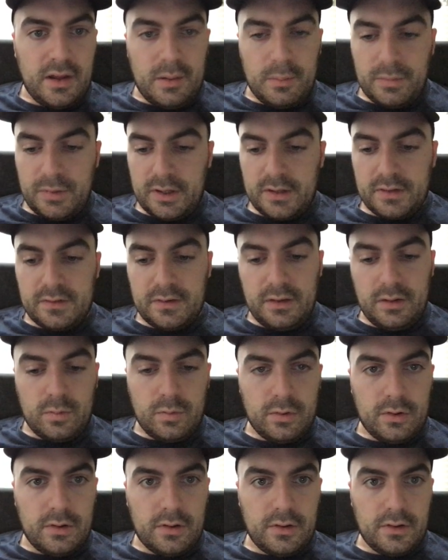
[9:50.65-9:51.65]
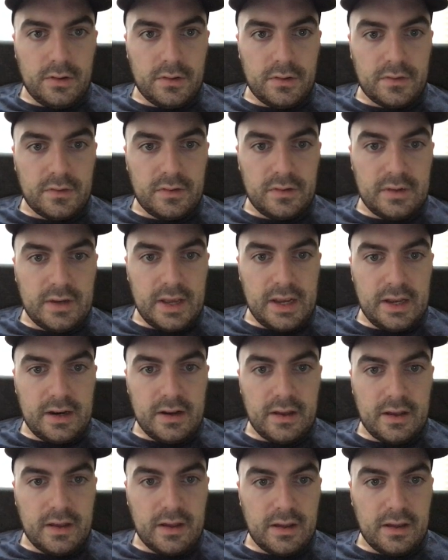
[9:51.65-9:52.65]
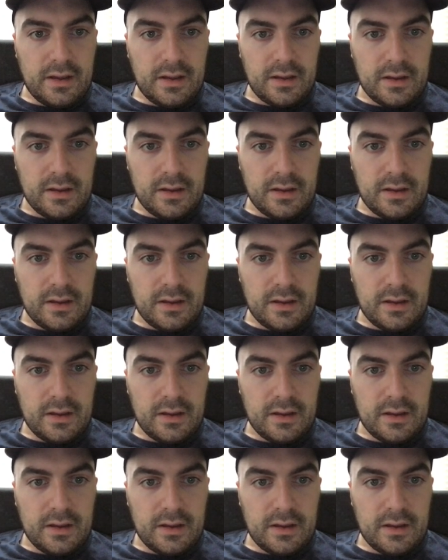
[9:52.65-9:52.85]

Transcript: plus equals data,